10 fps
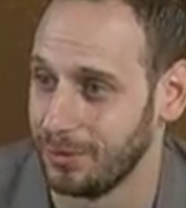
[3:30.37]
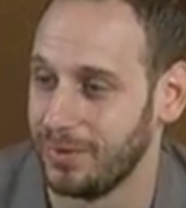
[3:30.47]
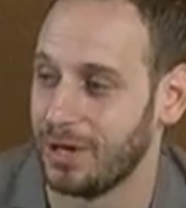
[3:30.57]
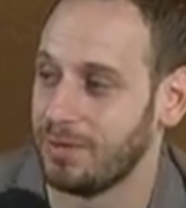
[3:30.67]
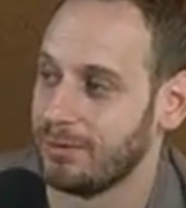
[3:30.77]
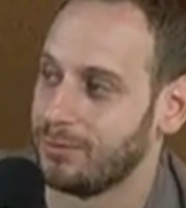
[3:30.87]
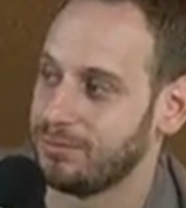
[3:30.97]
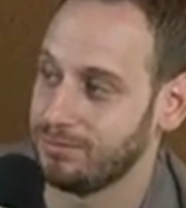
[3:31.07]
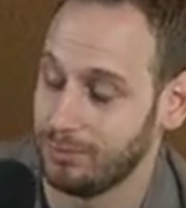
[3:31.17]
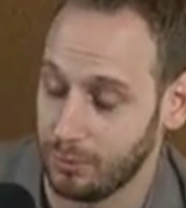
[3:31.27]
But I remember when
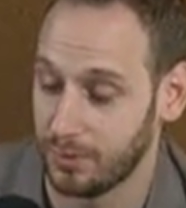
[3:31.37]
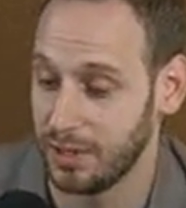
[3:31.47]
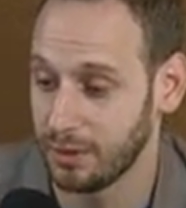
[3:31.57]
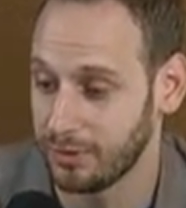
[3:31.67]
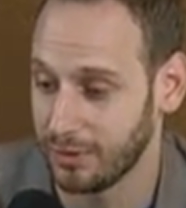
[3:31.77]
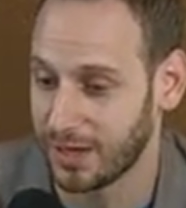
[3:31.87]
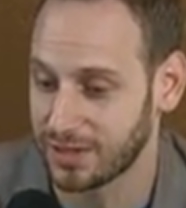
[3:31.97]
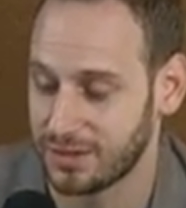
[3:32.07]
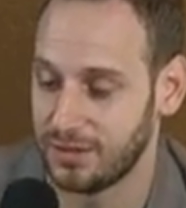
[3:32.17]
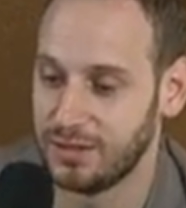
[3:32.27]
we were interviewing
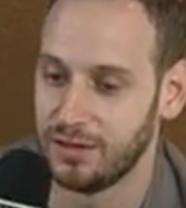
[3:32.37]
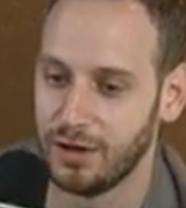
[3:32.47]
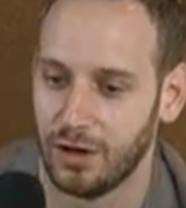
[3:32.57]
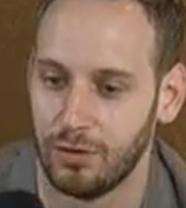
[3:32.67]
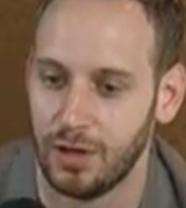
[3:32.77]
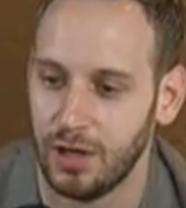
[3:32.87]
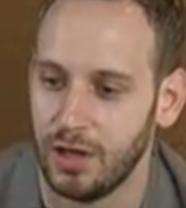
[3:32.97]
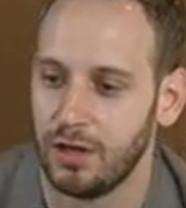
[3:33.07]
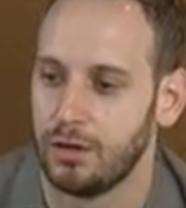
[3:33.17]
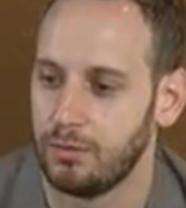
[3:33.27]
actually the De Niro,
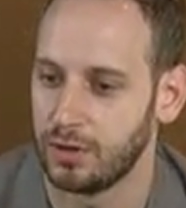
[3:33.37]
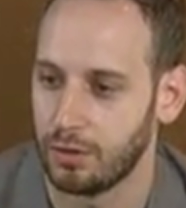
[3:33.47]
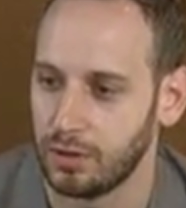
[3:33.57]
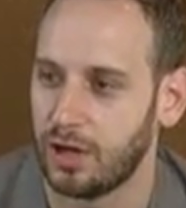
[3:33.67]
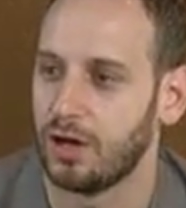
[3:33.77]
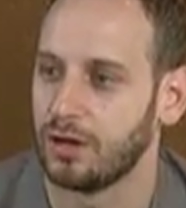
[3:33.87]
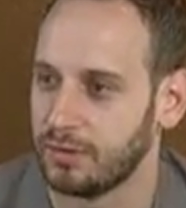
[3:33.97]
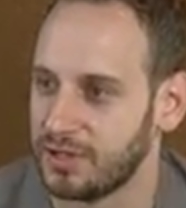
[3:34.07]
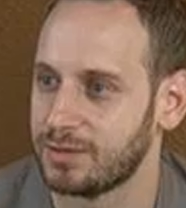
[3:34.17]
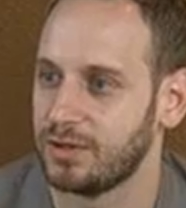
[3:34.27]
we were going along and
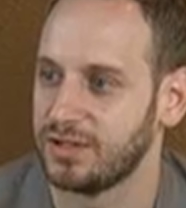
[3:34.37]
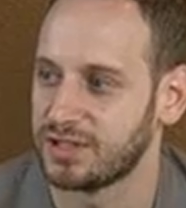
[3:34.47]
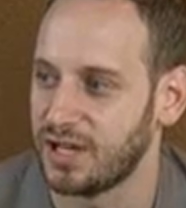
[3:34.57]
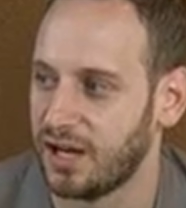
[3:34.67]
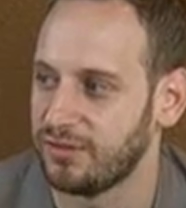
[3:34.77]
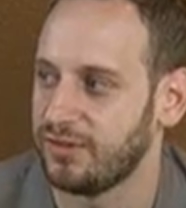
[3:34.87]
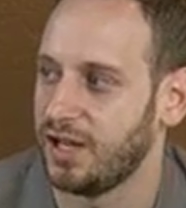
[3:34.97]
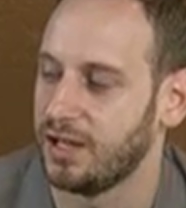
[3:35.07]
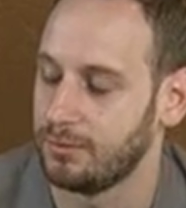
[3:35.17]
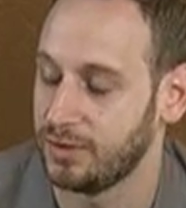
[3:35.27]
getting some good stuff,
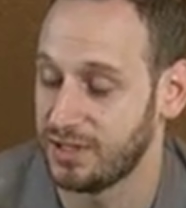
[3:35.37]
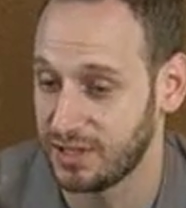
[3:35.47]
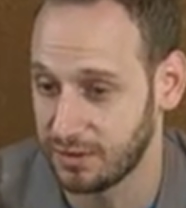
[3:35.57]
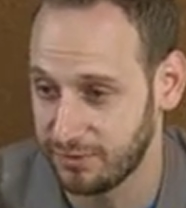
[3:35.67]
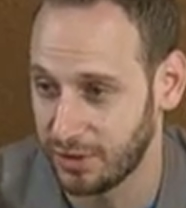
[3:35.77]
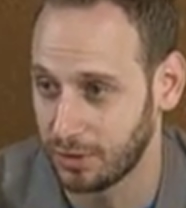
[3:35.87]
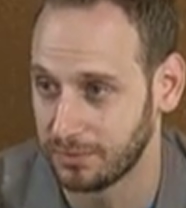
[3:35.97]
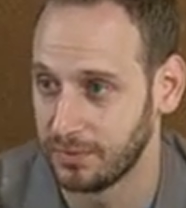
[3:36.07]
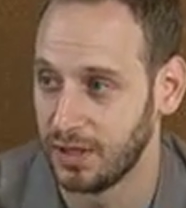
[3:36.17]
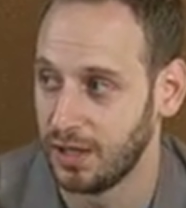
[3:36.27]
and when you see the
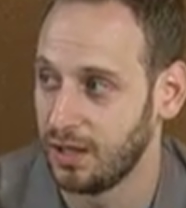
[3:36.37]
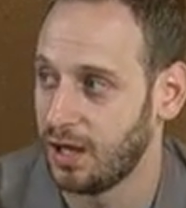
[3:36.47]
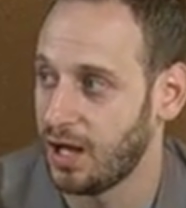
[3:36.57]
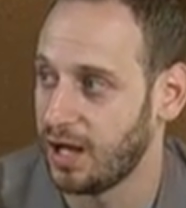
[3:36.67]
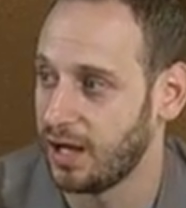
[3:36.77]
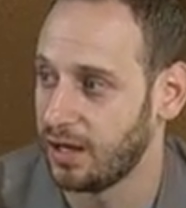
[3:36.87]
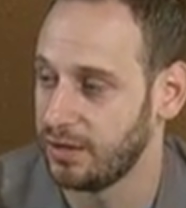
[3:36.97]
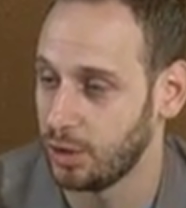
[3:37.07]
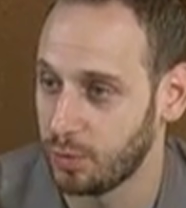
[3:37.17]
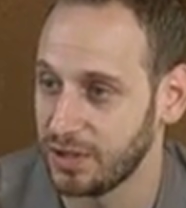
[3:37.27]
film,
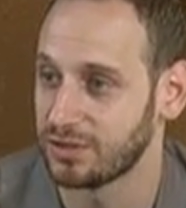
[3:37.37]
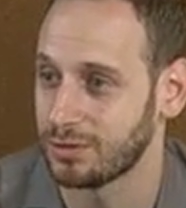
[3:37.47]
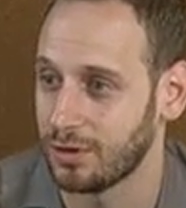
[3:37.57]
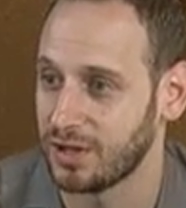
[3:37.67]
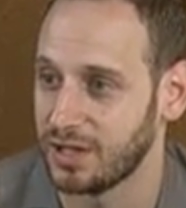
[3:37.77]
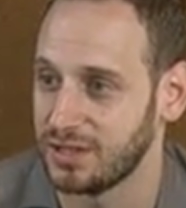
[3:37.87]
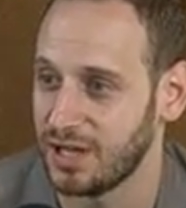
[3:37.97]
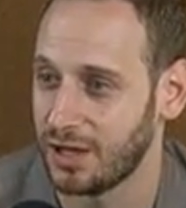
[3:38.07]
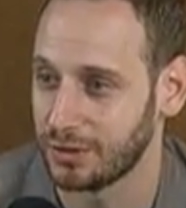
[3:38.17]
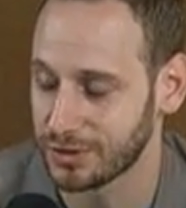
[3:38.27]
the opening story that he
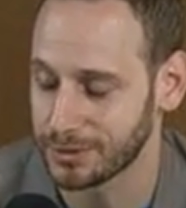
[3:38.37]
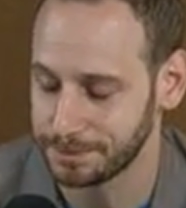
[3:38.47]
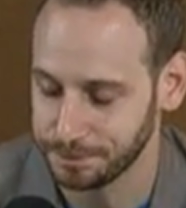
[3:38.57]
tells,